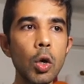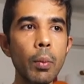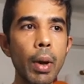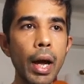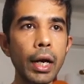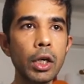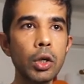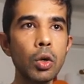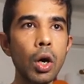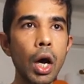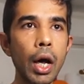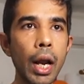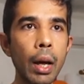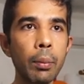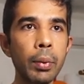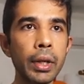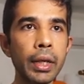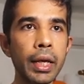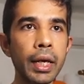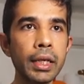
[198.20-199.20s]
back to our
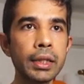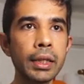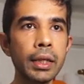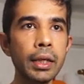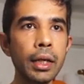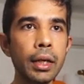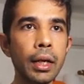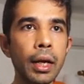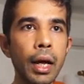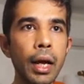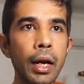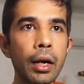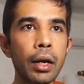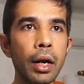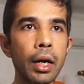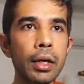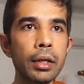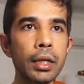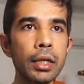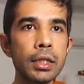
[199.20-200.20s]
application and
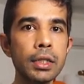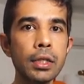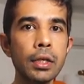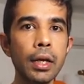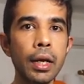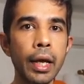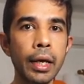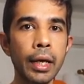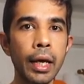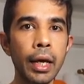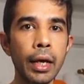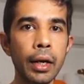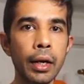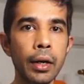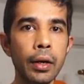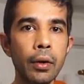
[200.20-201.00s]
run this again.